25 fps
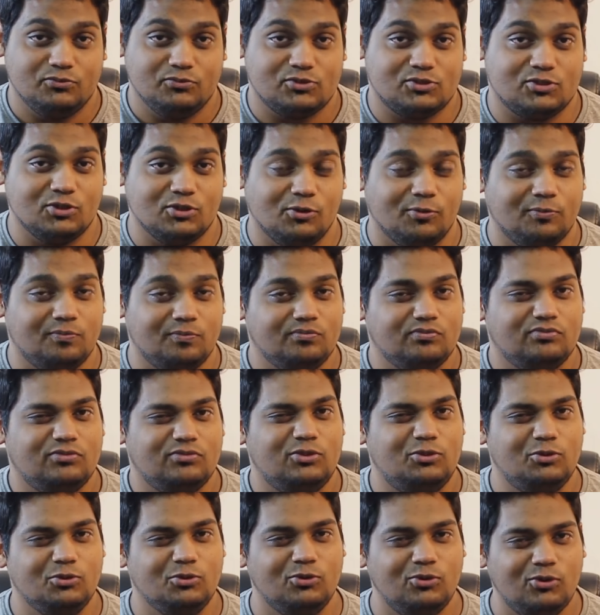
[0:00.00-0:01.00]
So
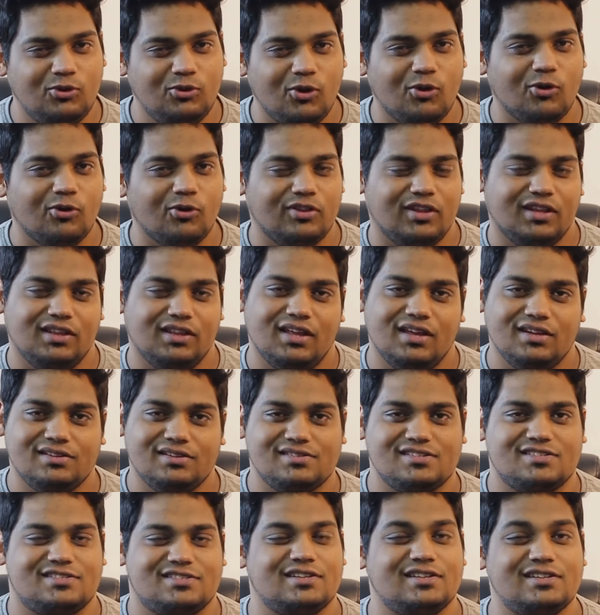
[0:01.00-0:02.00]
you know that there
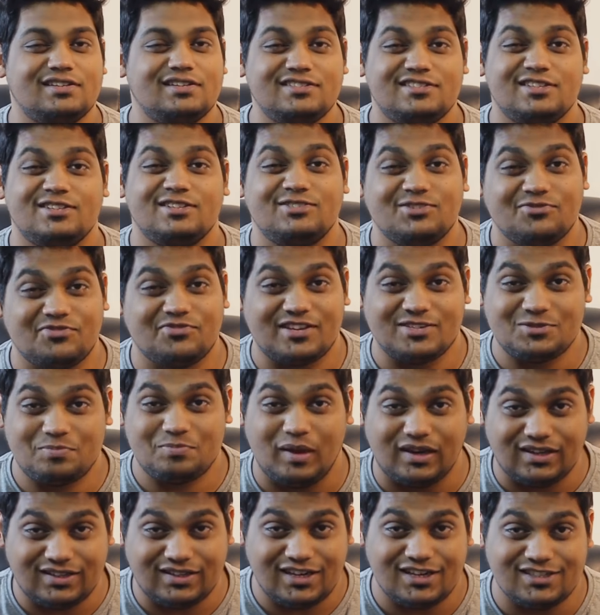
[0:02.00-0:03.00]
is a certain sense of
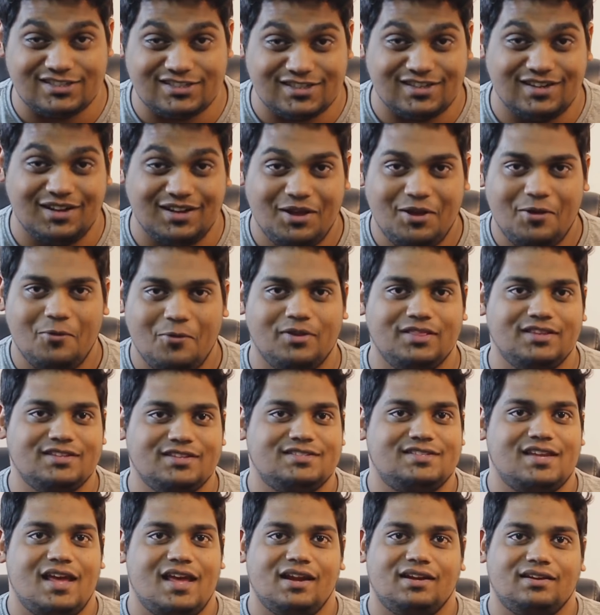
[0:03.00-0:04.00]
expectation when
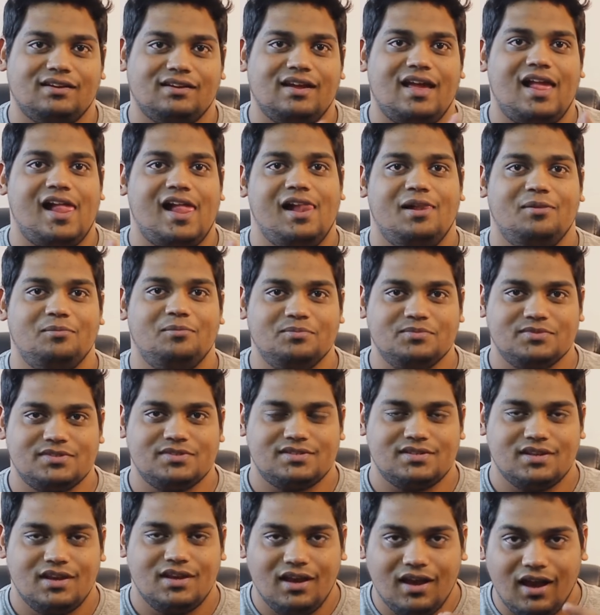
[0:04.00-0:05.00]
this director
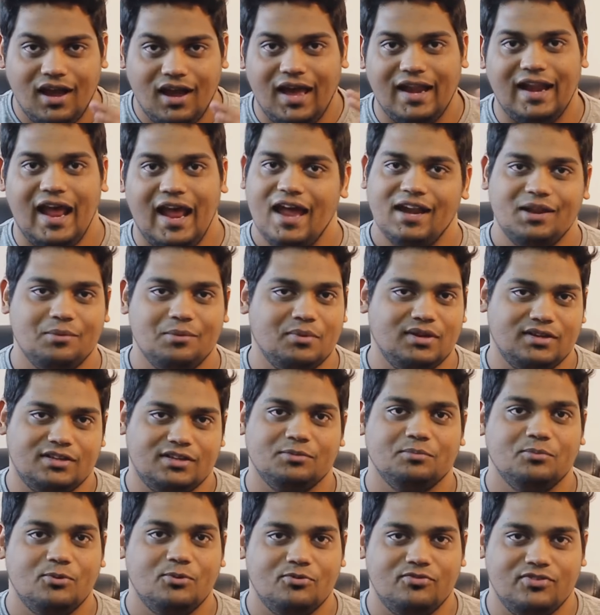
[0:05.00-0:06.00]
helms an
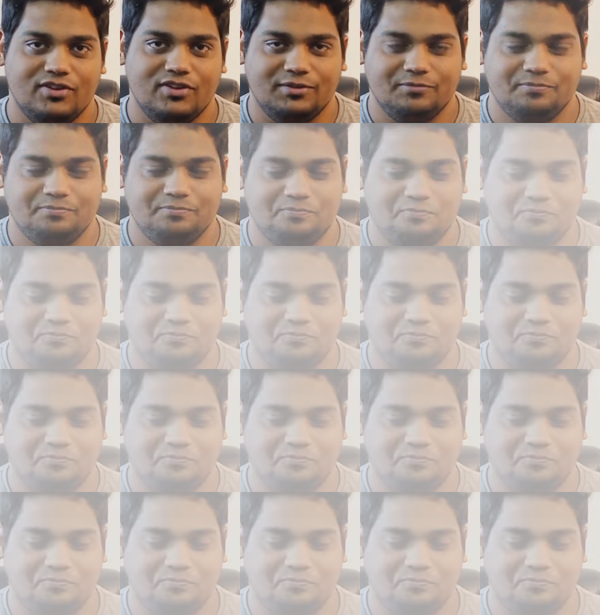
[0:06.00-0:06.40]
animated movie.